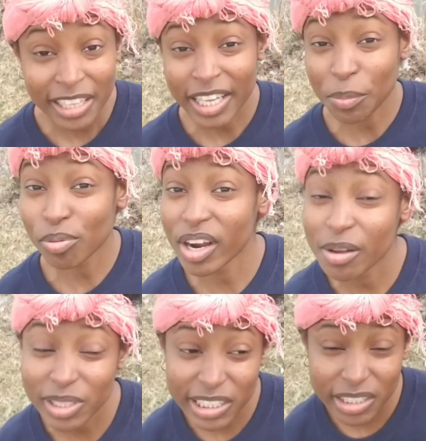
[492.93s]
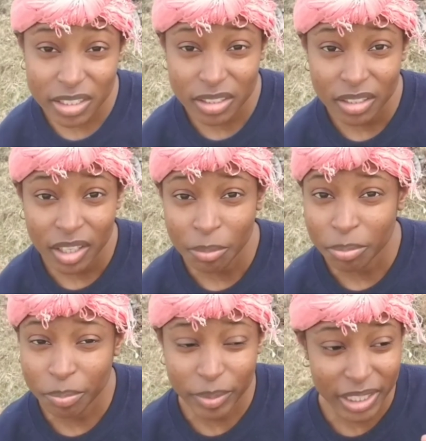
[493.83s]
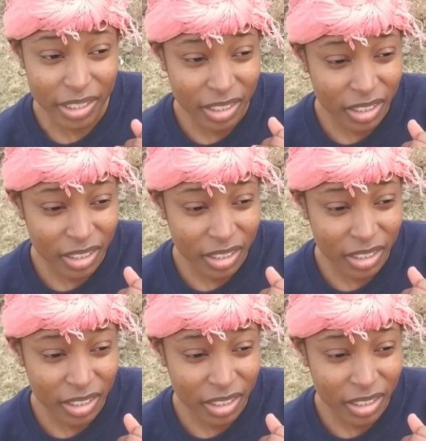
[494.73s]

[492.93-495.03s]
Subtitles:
They promised, but